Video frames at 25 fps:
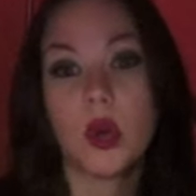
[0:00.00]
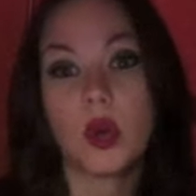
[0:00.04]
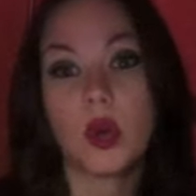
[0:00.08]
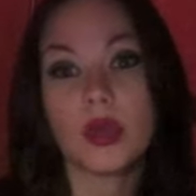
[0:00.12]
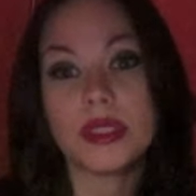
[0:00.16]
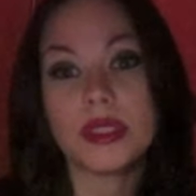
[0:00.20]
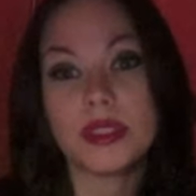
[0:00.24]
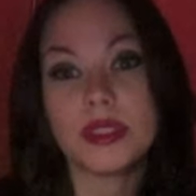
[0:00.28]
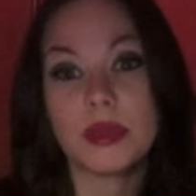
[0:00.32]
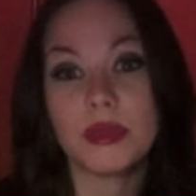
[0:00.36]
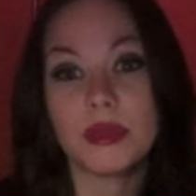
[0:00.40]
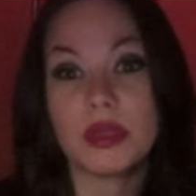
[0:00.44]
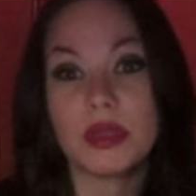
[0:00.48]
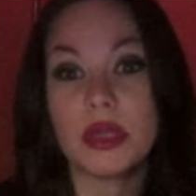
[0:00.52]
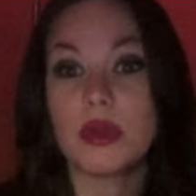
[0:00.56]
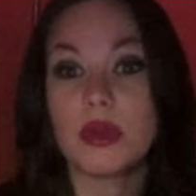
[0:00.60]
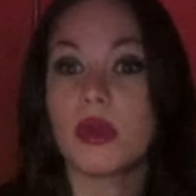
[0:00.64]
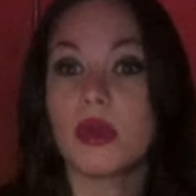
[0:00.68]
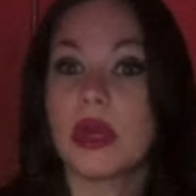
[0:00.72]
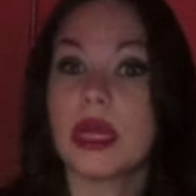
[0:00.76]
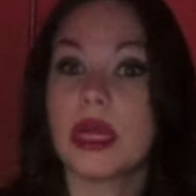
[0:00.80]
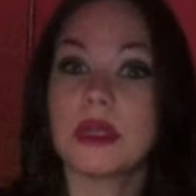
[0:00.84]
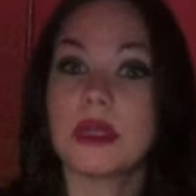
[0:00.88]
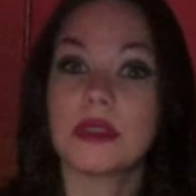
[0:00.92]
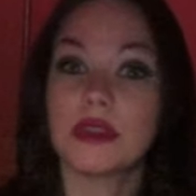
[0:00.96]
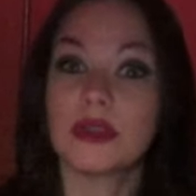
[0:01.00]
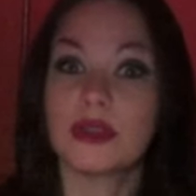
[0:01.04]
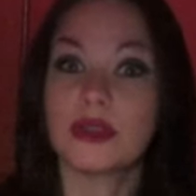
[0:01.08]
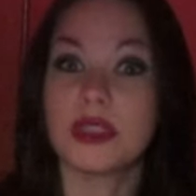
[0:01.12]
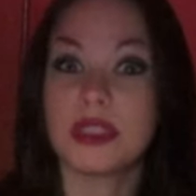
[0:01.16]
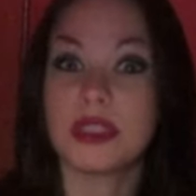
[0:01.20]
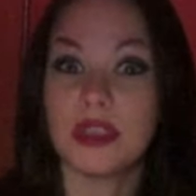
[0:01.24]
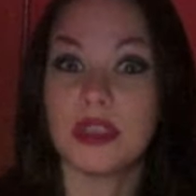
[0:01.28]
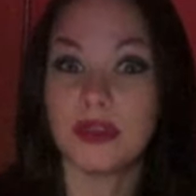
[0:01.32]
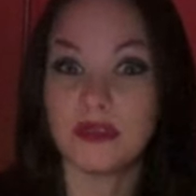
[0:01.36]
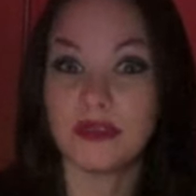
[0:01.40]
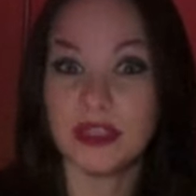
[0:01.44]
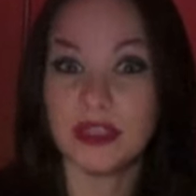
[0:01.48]
or somebody who has their
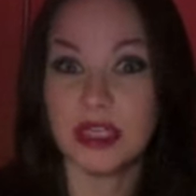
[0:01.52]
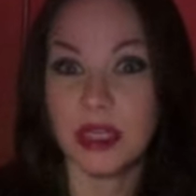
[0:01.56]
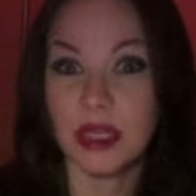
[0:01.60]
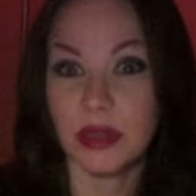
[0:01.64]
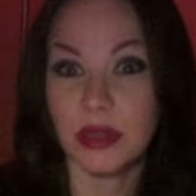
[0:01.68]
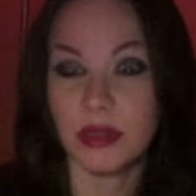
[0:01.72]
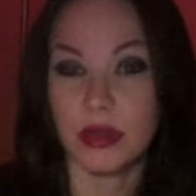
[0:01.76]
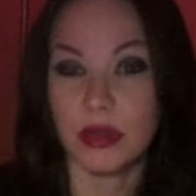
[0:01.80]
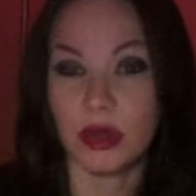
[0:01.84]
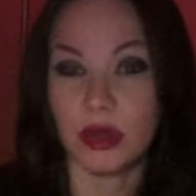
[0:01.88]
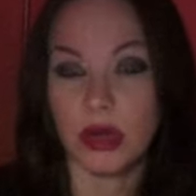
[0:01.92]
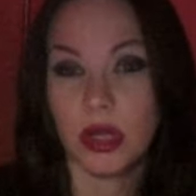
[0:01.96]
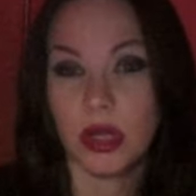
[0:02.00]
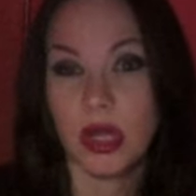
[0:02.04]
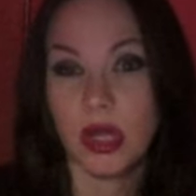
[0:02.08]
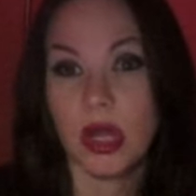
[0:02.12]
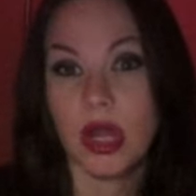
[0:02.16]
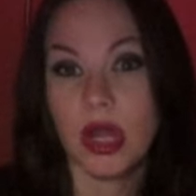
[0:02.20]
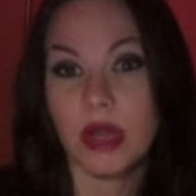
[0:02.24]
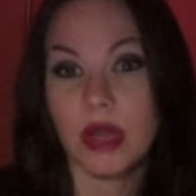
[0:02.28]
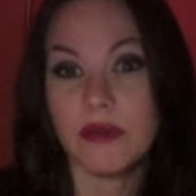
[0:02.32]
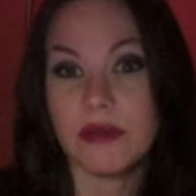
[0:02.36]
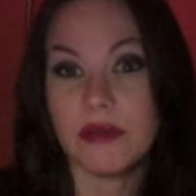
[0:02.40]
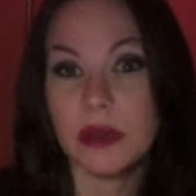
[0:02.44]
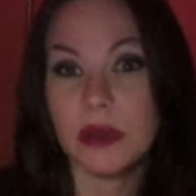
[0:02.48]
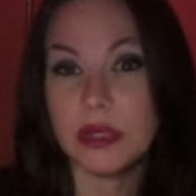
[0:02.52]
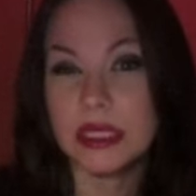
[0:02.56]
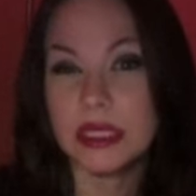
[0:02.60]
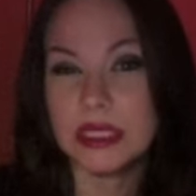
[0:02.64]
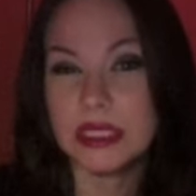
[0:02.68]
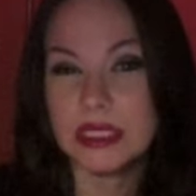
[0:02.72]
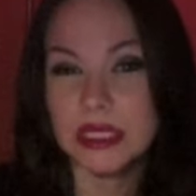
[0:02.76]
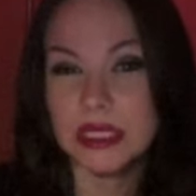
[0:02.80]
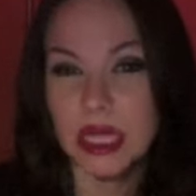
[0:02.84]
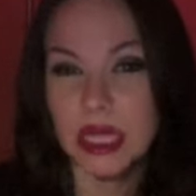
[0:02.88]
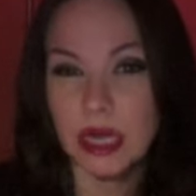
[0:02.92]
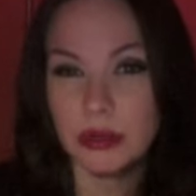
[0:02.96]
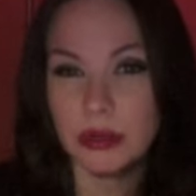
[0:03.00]
stuff together, a very
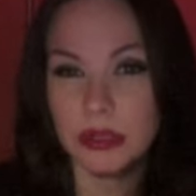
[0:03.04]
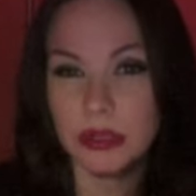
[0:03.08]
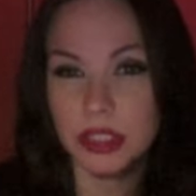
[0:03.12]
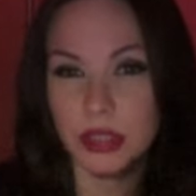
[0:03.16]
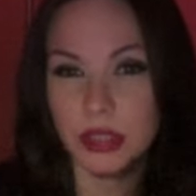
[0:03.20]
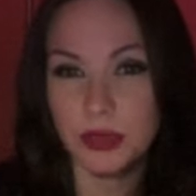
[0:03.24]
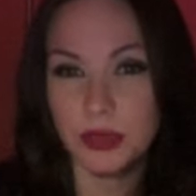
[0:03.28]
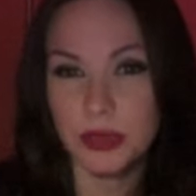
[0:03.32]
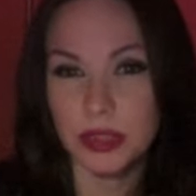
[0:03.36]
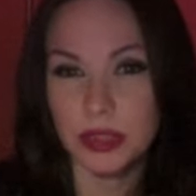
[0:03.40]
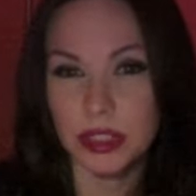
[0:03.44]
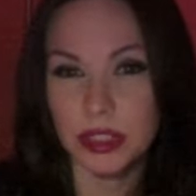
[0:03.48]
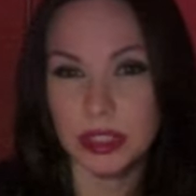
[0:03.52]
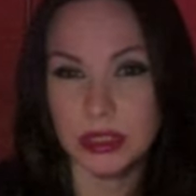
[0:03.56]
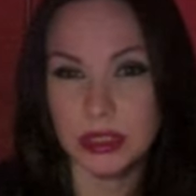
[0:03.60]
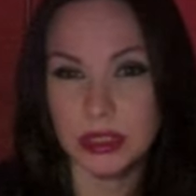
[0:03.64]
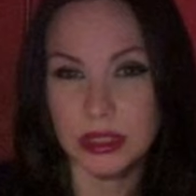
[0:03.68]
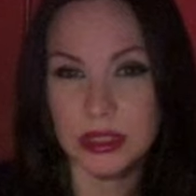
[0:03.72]
established person.